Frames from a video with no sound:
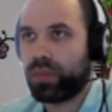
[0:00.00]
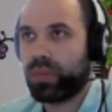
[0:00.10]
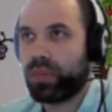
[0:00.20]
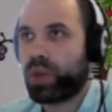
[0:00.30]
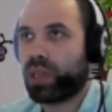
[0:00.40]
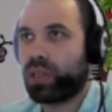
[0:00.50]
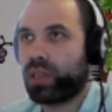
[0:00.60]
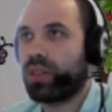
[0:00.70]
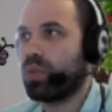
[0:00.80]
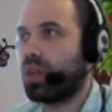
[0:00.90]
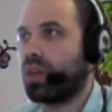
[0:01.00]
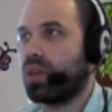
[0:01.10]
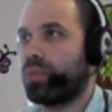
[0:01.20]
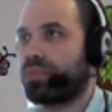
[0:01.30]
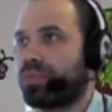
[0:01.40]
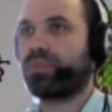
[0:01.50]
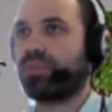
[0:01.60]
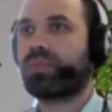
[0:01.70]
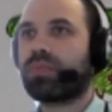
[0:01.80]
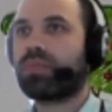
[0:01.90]
Okay, so
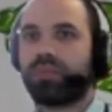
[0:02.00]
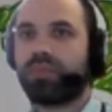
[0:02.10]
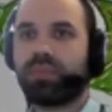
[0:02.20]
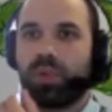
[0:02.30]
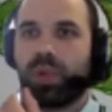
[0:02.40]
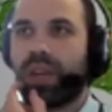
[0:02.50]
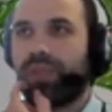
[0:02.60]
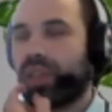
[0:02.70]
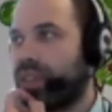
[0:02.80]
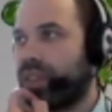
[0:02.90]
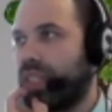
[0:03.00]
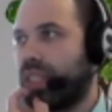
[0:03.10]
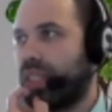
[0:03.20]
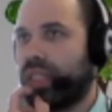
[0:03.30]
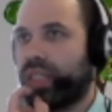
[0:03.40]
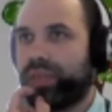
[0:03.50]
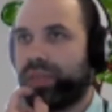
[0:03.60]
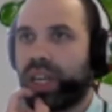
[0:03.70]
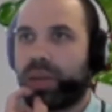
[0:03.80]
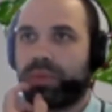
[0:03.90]
you have here a
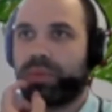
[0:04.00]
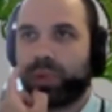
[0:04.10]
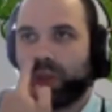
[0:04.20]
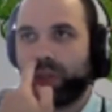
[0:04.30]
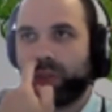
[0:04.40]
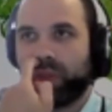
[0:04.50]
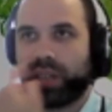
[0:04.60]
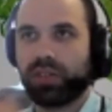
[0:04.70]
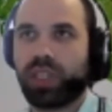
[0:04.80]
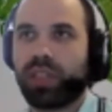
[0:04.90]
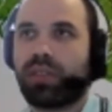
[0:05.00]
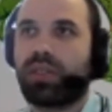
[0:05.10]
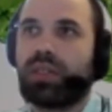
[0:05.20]
VM. We're going to run Shatter